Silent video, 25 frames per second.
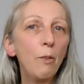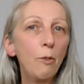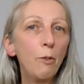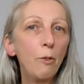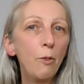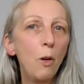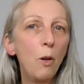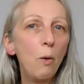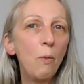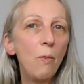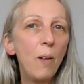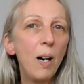
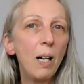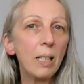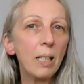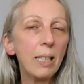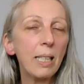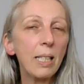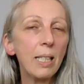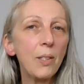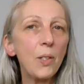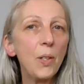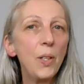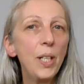for
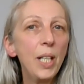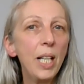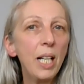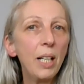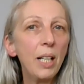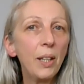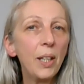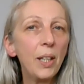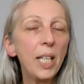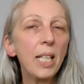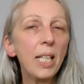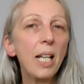Vata, so
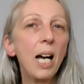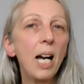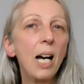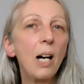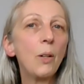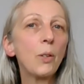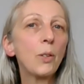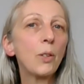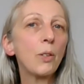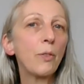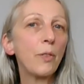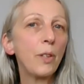nothing
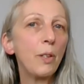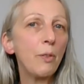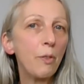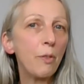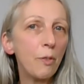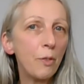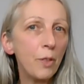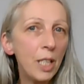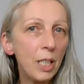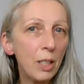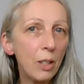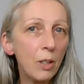out of the
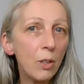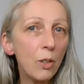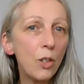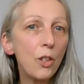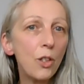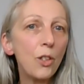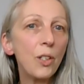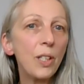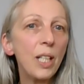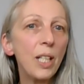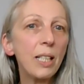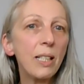
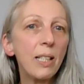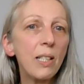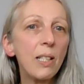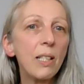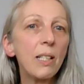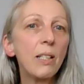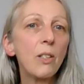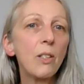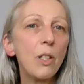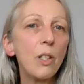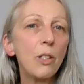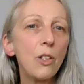fridge. That's
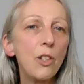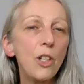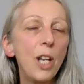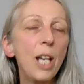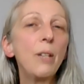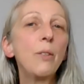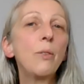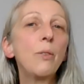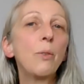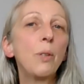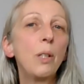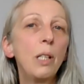a
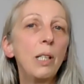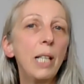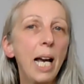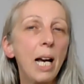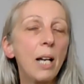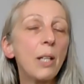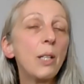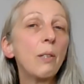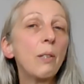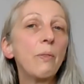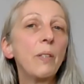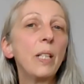general
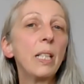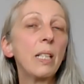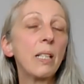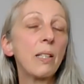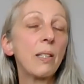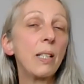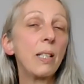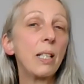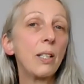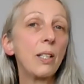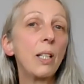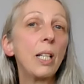Ayurveda
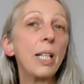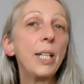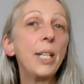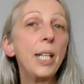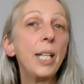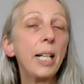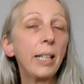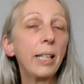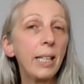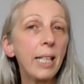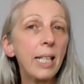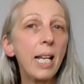says, so
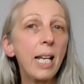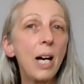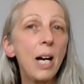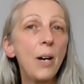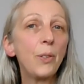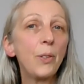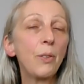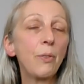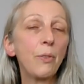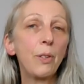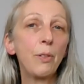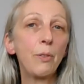nothing
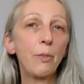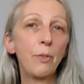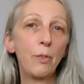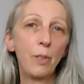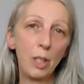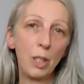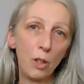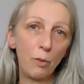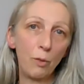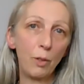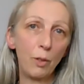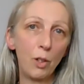out of the
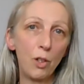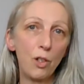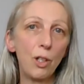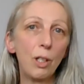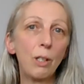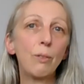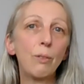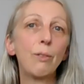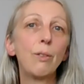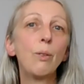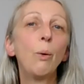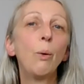fridge for
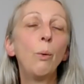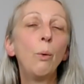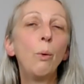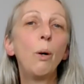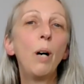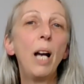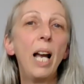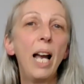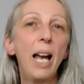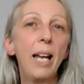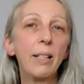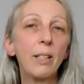children
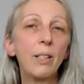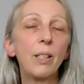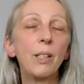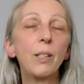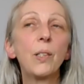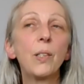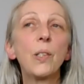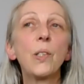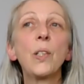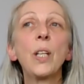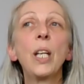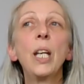or
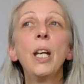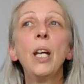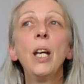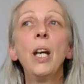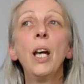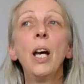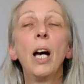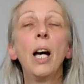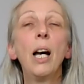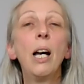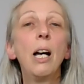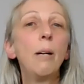adults,
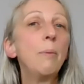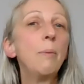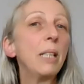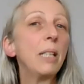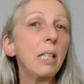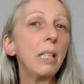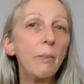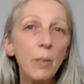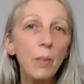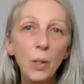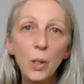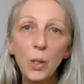
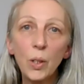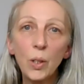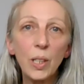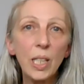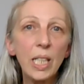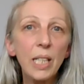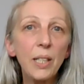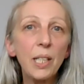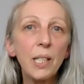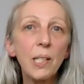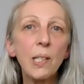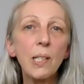even not
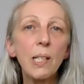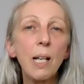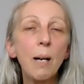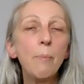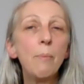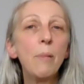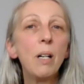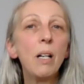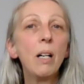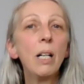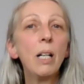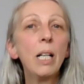in the
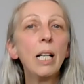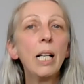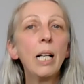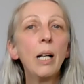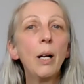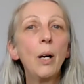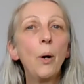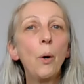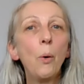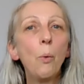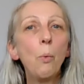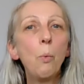summer.
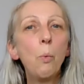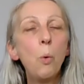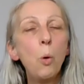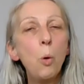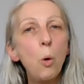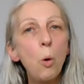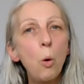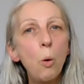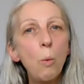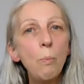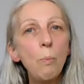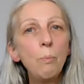
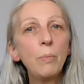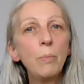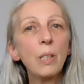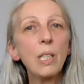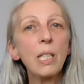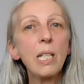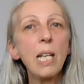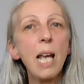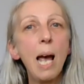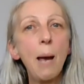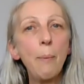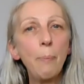Warm,
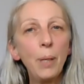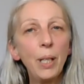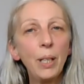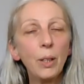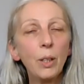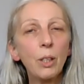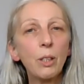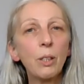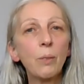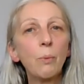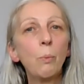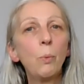
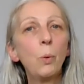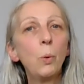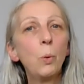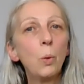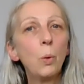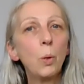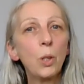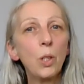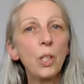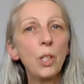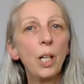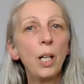tepid
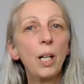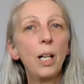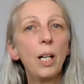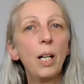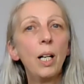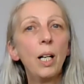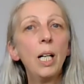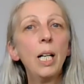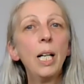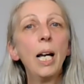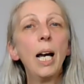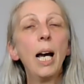
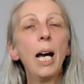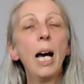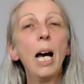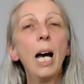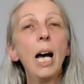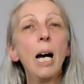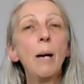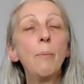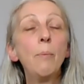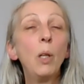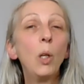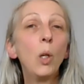water,
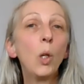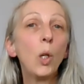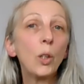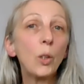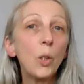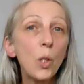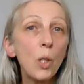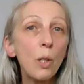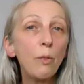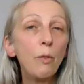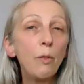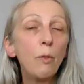
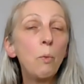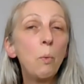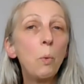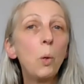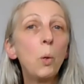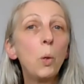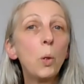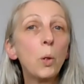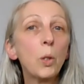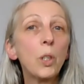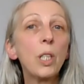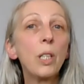lots of
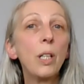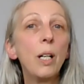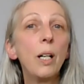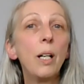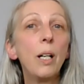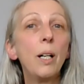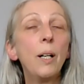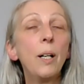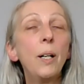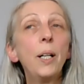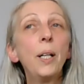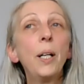
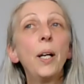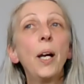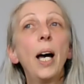water,